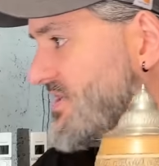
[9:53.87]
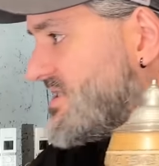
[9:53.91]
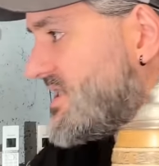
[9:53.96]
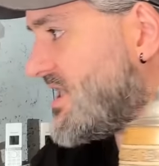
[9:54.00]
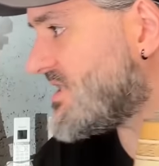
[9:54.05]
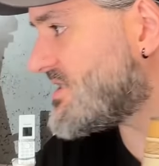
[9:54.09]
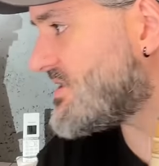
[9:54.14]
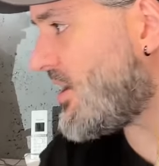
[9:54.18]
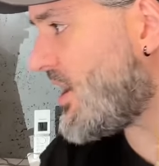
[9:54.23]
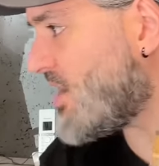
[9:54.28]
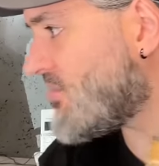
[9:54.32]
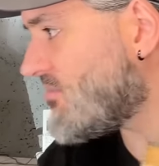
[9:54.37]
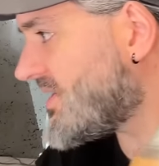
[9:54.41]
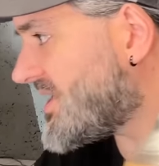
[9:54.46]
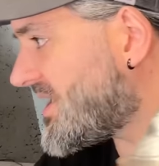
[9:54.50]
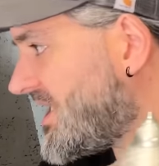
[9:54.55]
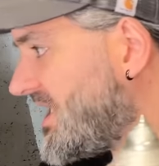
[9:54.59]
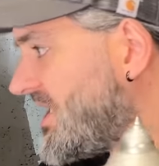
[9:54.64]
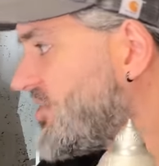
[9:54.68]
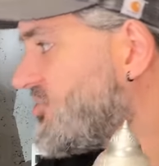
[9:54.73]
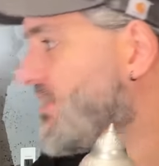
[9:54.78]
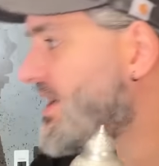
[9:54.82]
says, hi
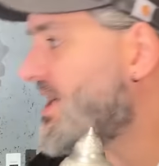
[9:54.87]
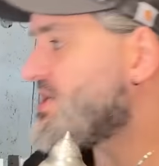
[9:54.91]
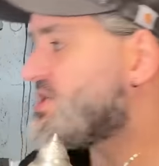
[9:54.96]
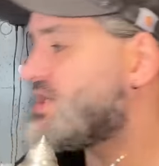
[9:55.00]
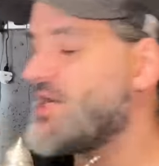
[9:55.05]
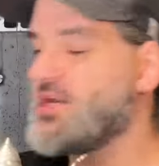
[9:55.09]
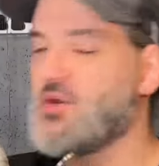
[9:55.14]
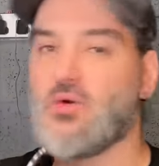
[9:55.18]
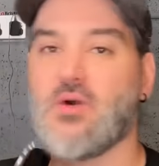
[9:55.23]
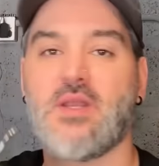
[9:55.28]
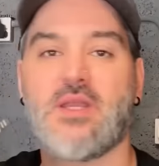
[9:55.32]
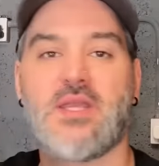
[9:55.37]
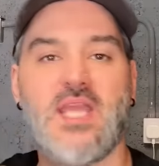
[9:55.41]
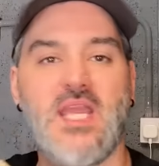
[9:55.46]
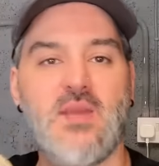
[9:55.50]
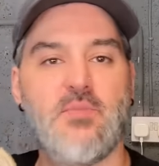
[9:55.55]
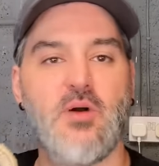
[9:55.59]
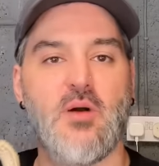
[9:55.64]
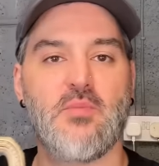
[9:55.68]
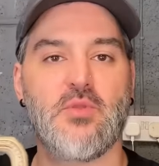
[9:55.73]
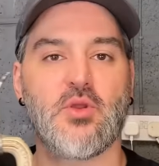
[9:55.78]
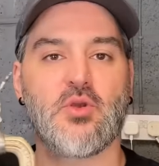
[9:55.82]
Ricky, great channel and keep
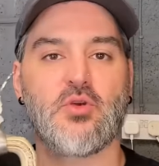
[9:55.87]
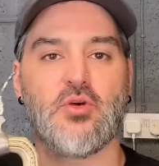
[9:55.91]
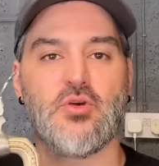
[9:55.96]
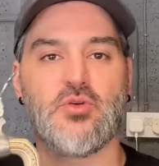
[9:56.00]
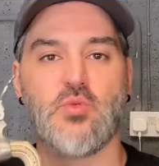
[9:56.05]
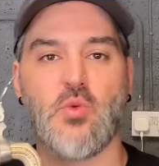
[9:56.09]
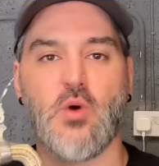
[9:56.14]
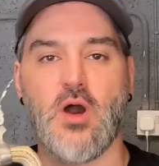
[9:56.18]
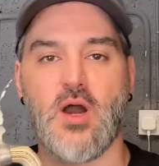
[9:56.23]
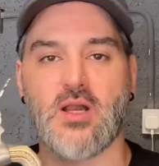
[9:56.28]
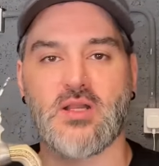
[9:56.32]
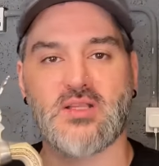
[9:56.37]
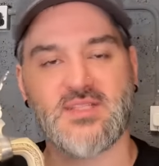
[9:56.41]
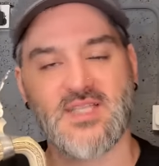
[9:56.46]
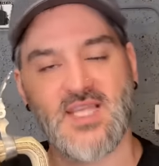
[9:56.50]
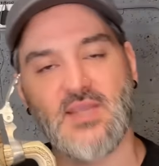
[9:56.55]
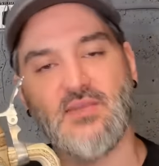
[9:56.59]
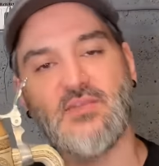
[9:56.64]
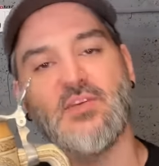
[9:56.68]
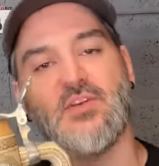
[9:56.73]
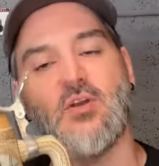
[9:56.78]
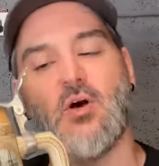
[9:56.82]
up the good work.
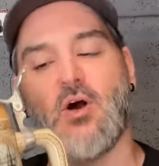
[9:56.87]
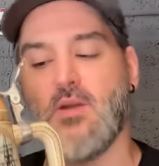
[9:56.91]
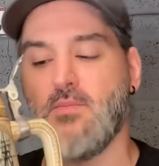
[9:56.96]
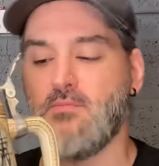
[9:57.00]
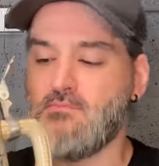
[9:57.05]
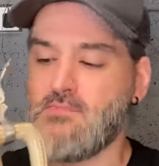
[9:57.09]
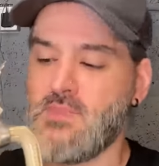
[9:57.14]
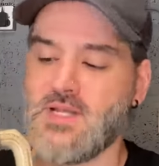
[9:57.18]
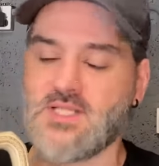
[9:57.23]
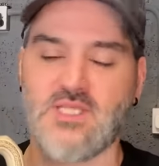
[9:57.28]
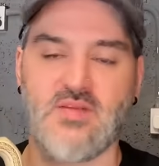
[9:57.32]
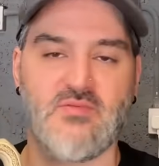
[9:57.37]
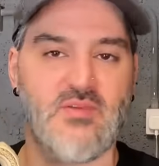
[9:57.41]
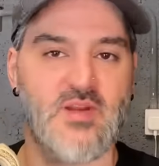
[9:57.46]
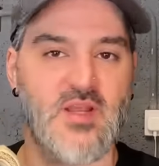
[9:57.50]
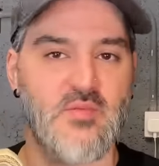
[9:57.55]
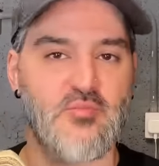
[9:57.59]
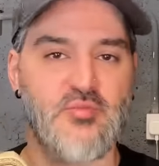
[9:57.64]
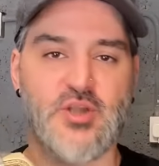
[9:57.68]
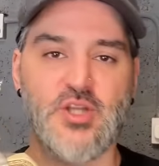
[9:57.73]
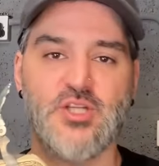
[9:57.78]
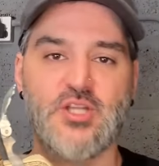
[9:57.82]
Stephen, I massively
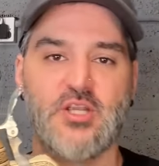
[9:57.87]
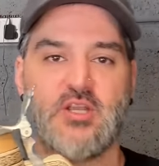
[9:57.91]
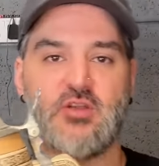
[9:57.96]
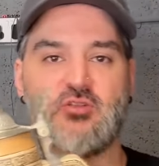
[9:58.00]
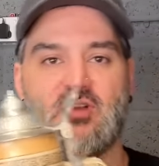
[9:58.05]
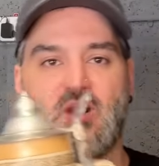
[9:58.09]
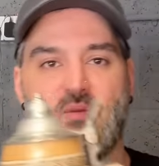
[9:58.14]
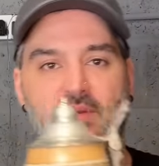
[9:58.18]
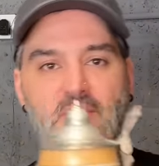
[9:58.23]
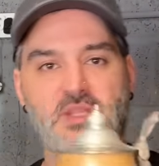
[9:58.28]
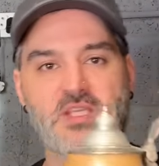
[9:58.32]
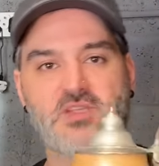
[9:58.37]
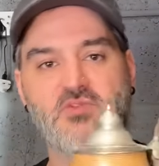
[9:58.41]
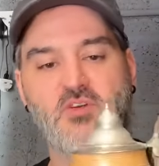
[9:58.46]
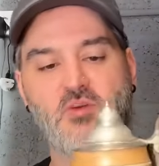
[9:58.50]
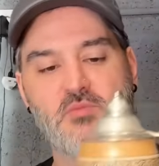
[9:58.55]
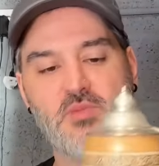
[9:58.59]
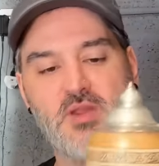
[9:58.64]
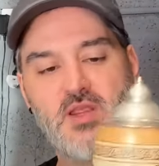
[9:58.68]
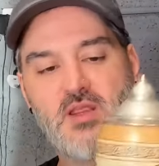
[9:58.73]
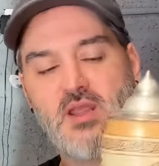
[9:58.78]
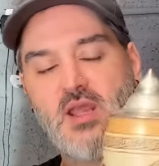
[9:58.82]
appreciate you grabbing this from
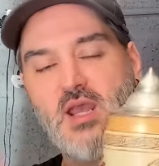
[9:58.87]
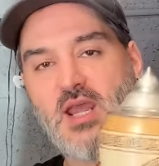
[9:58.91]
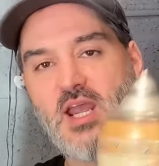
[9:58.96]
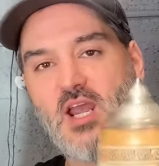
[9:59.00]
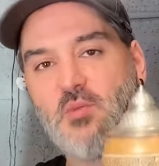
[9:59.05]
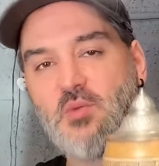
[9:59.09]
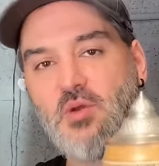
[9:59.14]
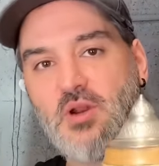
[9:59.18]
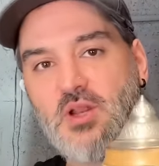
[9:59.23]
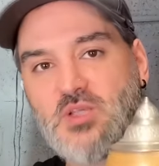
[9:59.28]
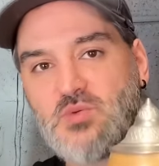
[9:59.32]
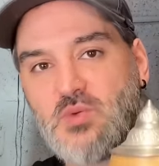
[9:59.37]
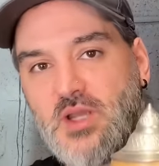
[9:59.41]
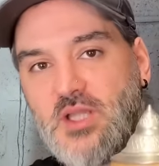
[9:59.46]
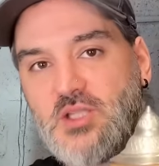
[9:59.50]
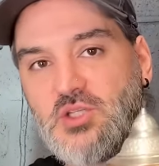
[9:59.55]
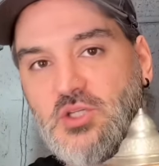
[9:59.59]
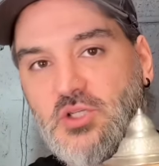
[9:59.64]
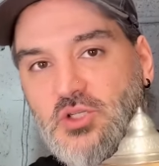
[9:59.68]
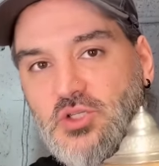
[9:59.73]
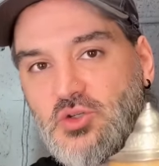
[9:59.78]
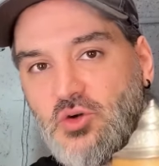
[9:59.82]
me. It'll be on its way
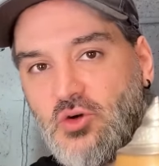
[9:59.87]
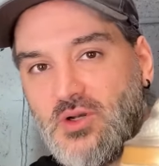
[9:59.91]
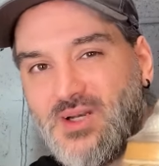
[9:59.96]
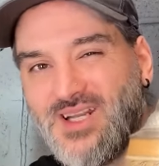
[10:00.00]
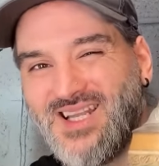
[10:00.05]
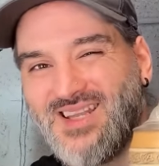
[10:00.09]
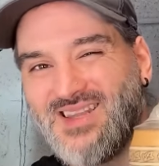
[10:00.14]
to you shortly.